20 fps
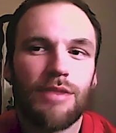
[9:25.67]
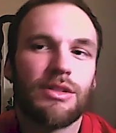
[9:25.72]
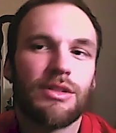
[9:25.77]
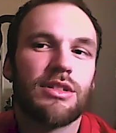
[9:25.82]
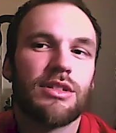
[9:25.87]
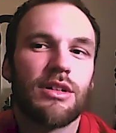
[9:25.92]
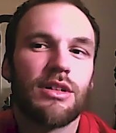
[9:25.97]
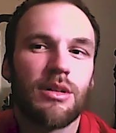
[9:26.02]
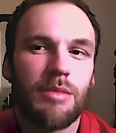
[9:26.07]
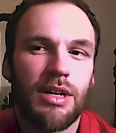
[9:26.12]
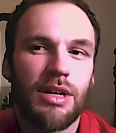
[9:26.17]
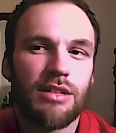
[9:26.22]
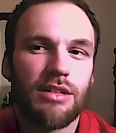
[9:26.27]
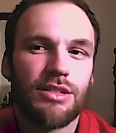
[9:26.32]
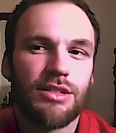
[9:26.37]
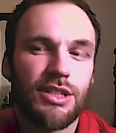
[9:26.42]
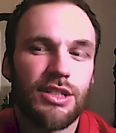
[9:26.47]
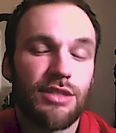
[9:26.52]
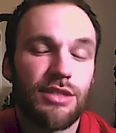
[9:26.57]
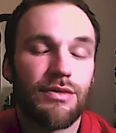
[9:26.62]
you're talking about
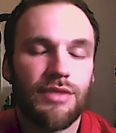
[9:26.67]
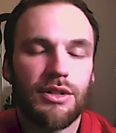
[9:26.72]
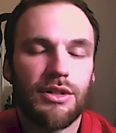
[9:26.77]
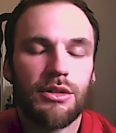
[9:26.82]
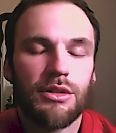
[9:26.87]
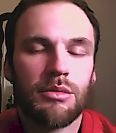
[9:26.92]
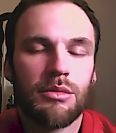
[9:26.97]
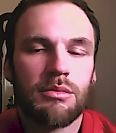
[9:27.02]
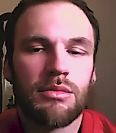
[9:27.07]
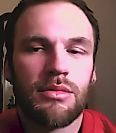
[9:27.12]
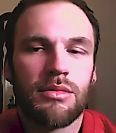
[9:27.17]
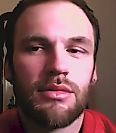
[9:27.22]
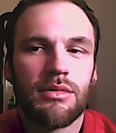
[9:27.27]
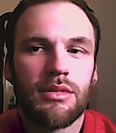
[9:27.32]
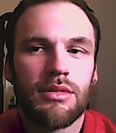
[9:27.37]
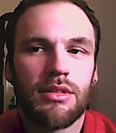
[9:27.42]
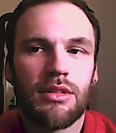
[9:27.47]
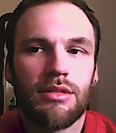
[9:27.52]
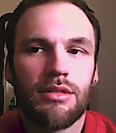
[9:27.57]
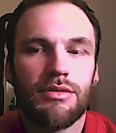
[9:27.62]
just film
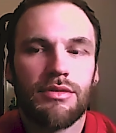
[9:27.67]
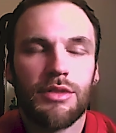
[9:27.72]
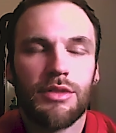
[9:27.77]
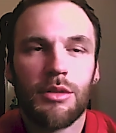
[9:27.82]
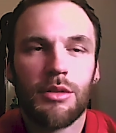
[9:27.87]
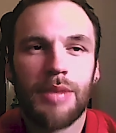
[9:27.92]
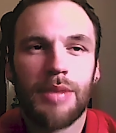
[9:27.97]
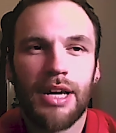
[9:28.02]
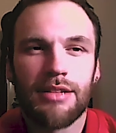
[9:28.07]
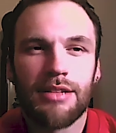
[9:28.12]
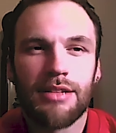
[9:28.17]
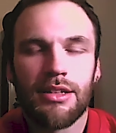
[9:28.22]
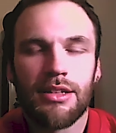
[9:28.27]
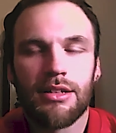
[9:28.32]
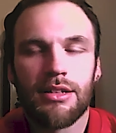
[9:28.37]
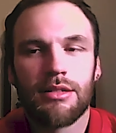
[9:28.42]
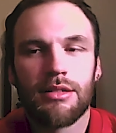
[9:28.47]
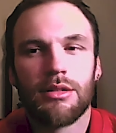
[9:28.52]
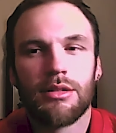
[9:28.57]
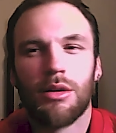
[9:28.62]

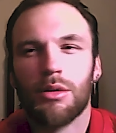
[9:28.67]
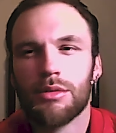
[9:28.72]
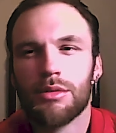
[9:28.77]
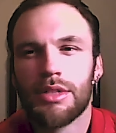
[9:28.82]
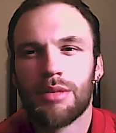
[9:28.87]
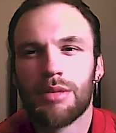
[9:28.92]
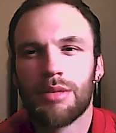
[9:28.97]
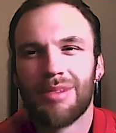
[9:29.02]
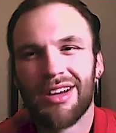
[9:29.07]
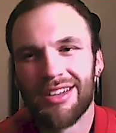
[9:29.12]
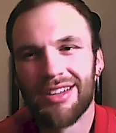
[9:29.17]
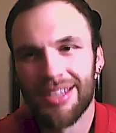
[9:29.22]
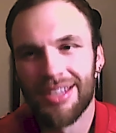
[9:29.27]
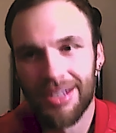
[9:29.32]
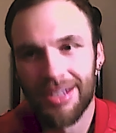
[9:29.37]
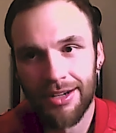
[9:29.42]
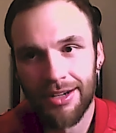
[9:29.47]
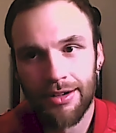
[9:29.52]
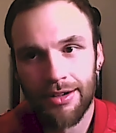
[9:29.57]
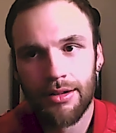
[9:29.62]
acting, only about a
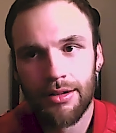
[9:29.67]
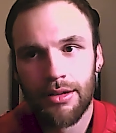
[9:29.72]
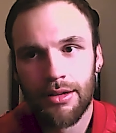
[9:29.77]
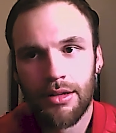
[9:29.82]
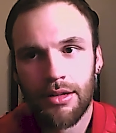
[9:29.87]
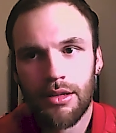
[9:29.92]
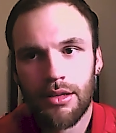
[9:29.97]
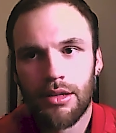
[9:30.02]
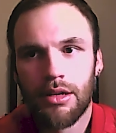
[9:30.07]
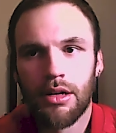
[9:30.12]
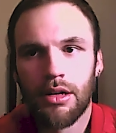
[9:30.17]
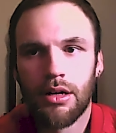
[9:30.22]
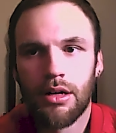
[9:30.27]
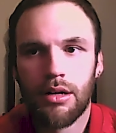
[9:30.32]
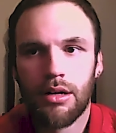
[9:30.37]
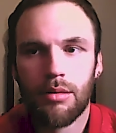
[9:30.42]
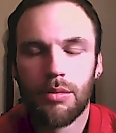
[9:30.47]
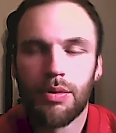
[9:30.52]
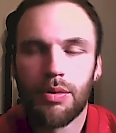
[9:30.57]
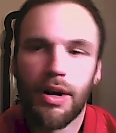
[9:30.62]
year.
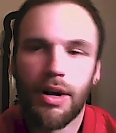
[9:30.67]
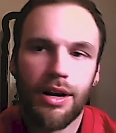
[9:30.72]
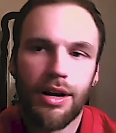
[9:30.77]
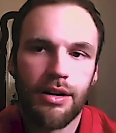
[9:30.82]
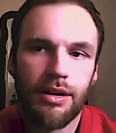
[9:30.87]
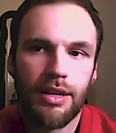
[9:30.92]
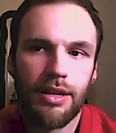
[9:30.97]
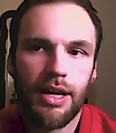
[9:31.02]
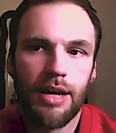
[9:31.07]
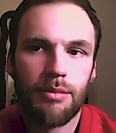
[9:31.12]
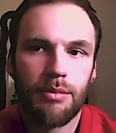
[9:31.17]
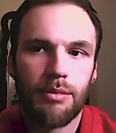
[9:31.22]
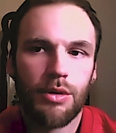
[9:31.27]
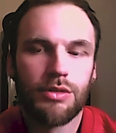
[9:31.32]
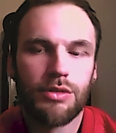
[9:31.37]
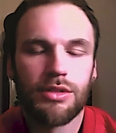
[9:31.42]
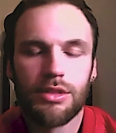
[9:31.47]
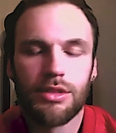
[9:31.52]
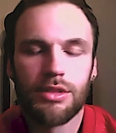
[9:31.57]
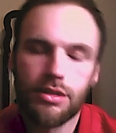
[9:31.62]
Prior to that,
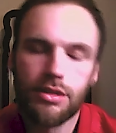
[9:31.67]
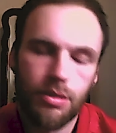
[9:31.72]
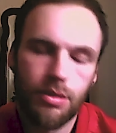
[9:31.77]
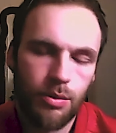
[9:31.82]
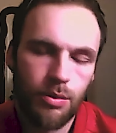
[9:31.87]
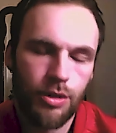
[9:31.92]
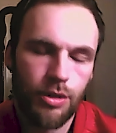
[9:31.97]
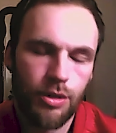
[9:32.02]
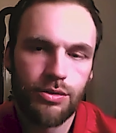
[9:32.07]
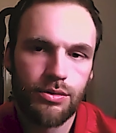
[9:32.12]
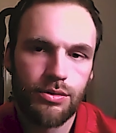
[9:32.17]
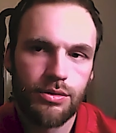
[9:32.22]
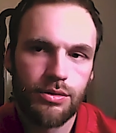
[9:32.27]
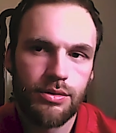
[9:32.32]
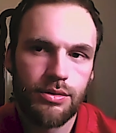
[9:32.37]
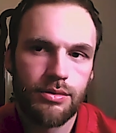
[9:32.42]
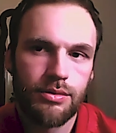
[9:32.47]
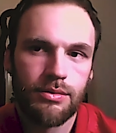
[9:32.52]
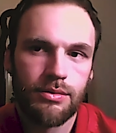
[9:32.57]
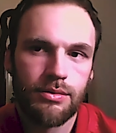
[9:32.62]
mostly just
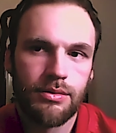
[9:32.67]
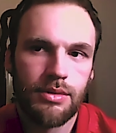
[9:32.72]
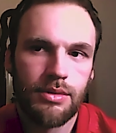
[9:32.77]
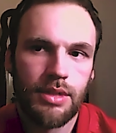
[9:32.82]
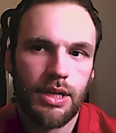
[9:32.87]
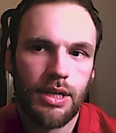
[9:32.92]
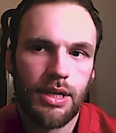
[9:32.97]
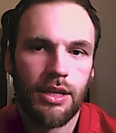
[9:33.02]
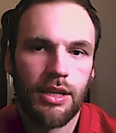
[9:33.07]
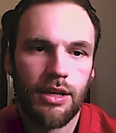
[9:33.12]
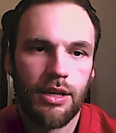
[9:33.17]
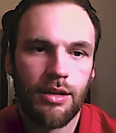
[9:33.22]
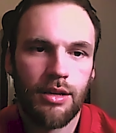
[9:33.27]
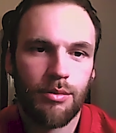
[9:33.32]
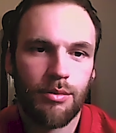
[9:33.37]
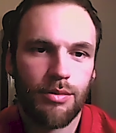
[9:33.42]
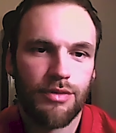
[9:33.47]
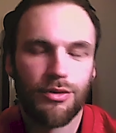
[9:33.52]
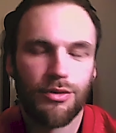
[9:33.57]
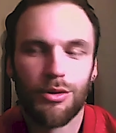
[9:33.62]
commercials, and
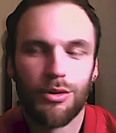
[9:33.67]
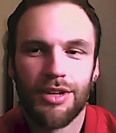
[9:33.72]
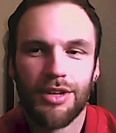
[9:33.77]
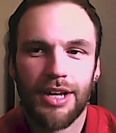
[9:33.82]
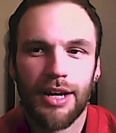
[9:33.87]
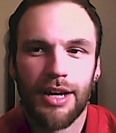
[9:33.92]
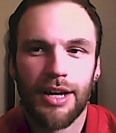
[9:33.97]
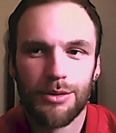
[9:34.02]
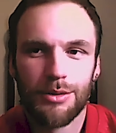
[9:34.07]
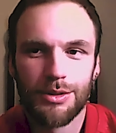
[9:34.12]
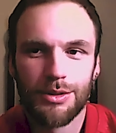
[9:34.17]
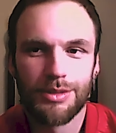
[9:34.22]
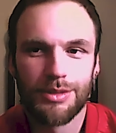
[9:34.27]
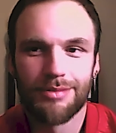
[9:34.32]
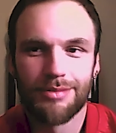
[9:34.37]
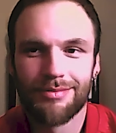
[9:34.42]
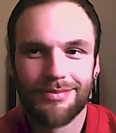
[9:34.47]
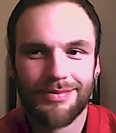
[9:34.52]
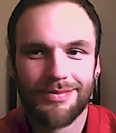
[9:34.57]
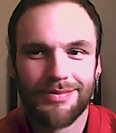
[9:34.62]
then before that, it
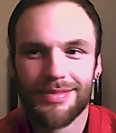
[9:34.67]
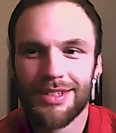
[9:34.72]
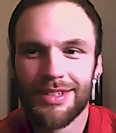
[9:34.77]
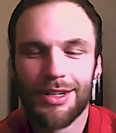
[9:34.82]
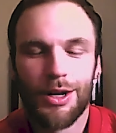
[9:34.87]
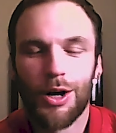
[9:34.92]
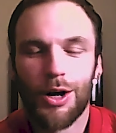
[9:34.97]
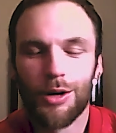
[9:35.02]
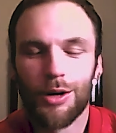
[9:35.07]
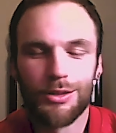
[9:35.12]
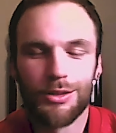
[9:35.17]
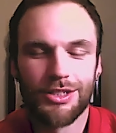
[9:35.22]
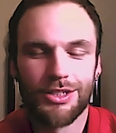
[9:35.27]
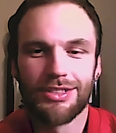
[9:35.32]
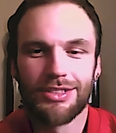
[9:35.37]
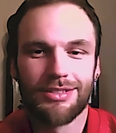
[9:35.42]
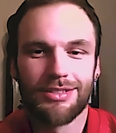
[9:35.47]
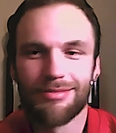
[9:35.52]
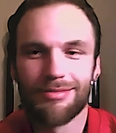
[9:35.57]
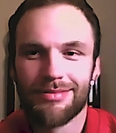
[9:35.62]
was all
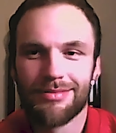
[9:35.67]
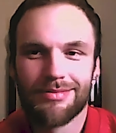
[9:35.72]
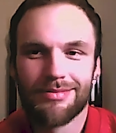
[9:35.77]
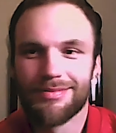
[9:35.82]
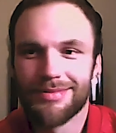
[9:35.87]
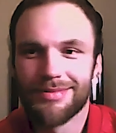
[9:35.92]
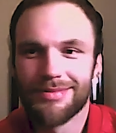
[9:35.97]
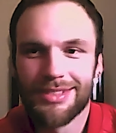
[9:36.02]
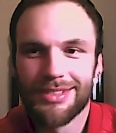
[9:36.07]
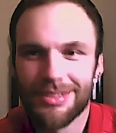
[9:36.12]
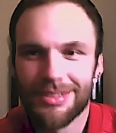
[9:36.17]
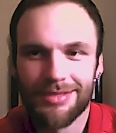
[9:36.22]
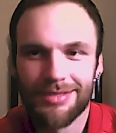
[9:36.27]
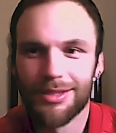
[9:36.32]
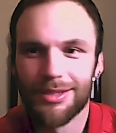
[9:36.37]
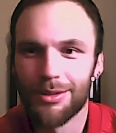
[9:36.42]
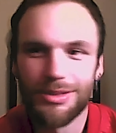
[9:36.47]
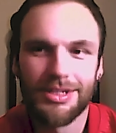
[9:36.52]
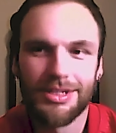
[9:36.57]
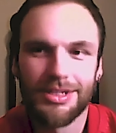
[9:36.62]
just, you
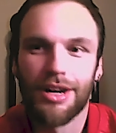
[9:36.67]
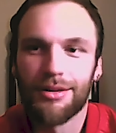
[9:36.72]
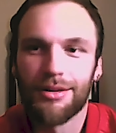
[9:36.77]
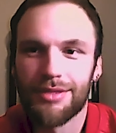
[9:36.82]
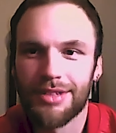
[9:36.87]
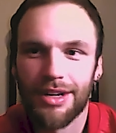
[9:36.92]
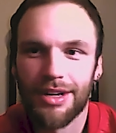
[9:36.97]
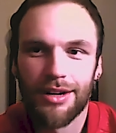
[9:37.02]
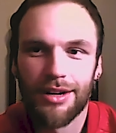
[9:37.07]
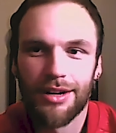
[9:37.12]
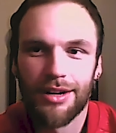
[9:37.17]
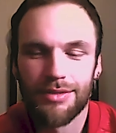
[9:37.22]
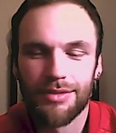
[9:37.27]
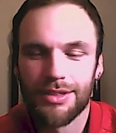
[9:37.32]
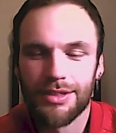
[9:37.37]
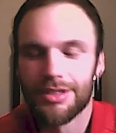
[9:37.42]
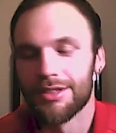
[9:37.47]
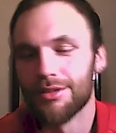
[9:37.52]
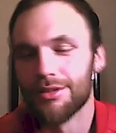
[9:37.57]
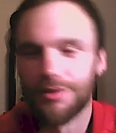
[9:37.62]
know, stock photography,
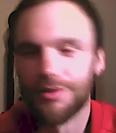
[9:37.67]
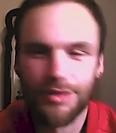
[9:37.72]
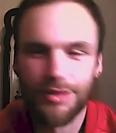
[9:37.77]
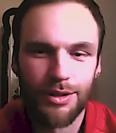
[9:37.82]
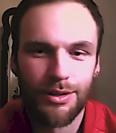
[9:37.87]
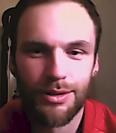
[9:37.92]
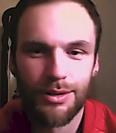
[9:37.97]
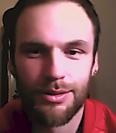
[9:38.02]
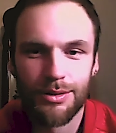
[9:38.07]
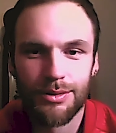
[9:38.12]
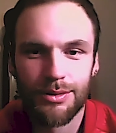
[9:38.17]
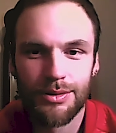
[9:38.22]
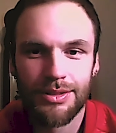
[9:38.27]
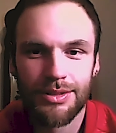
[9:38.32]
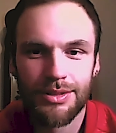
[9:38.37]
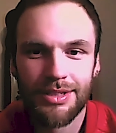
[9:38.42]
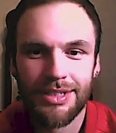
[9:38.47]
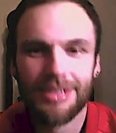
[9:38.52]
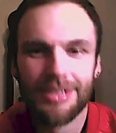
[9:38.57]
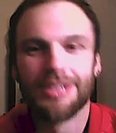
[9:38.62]
still photos,
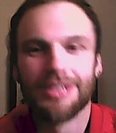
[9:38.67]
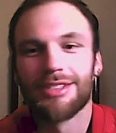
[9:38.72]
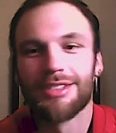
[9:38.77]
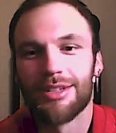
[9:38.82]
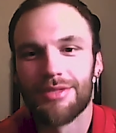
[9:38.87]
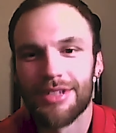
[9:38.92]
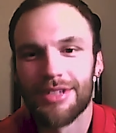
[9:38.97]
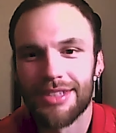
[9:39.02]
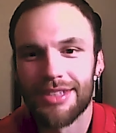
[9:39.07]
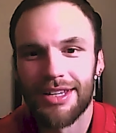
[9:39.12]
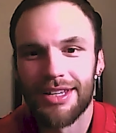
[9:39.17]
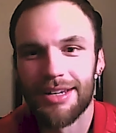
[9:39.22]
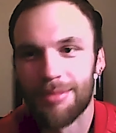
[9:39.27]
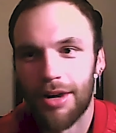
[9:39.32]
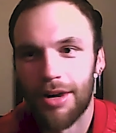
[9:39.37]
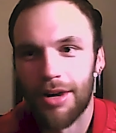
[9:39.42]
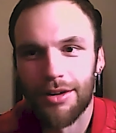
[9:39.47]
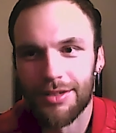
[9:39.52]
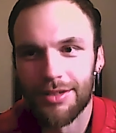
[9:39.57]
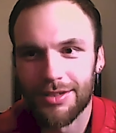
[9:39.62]
stuff like that,
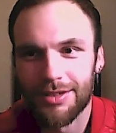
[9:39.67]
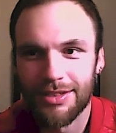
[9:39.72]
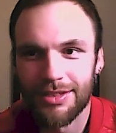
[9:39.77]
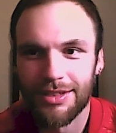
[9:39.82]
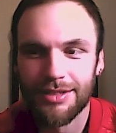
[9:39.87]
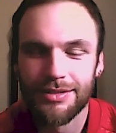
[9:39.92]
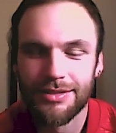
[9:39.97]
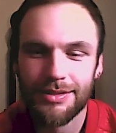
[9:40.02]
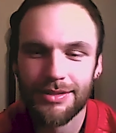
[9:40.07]
modeling stuff.